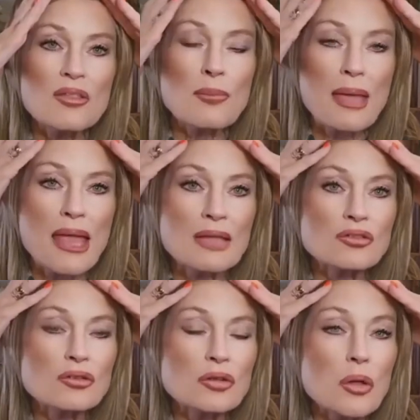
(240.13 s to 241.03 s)
the bands
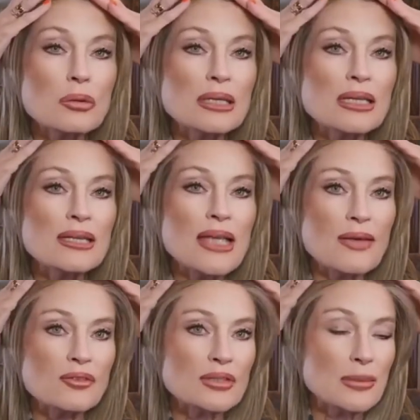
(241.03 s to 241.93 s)
slowly
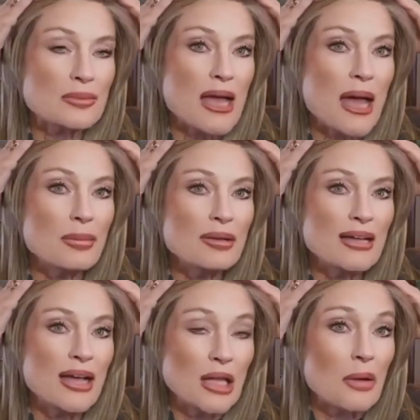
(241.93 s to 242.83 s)
have slipped up
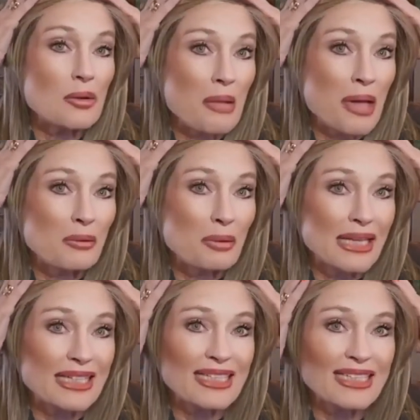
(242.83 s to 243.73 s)
along with my
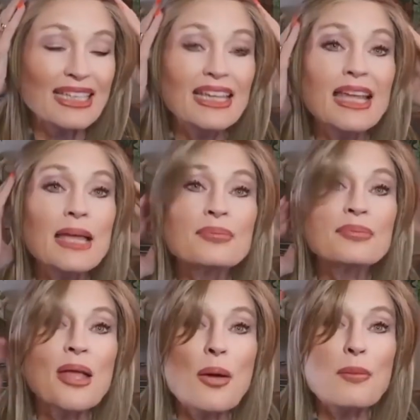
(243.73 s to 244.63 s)
wig.
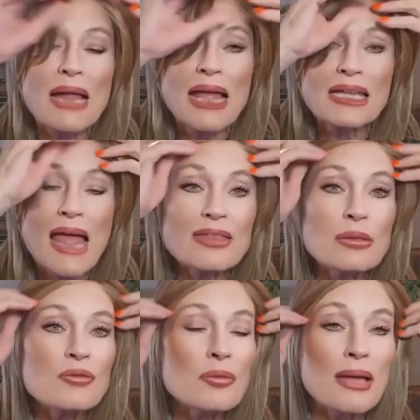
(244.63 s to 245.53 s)
But I like
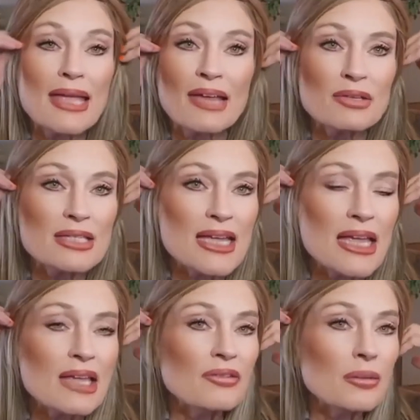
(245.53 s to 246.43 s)
them for my
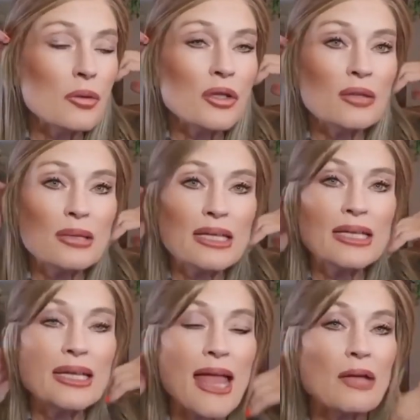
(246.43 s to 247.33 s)
everyday. If I'm only going to be
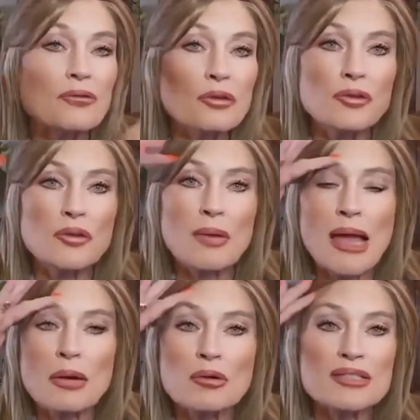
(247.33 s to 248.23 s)
in and out for a few
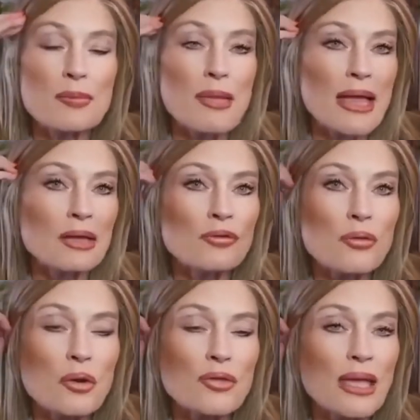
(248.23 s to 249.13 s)
hours, I'm back and
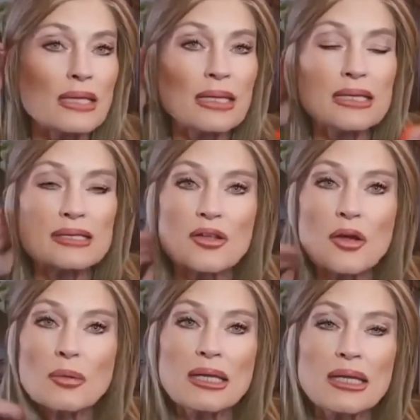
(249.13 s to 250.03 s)
forth, I can easily
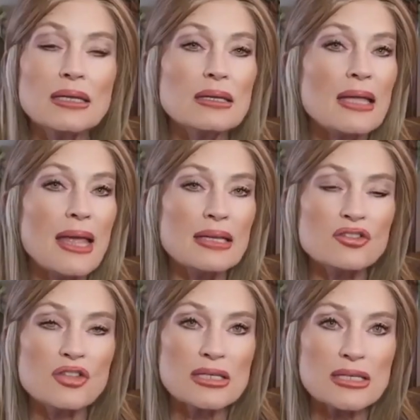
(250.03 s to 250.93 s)
go in and
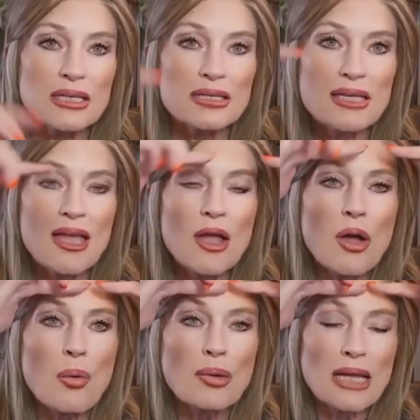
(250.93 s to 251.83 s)
adjust it.
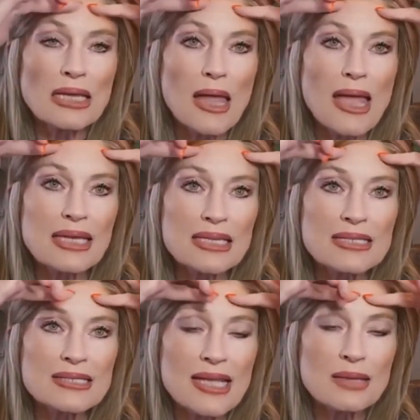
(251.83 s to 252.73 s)
What I like
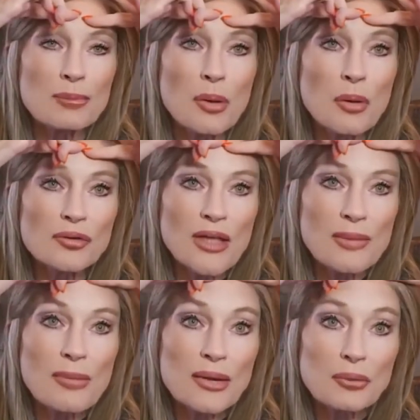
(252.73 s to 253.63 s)
is that it pulls
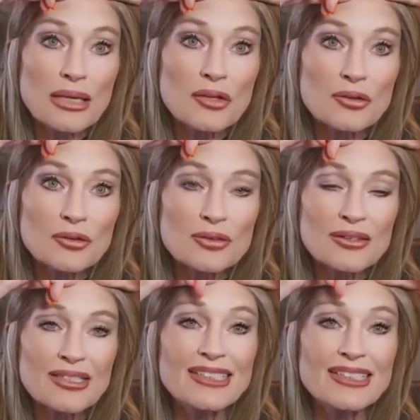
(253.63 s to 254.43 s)
up my wrinkles.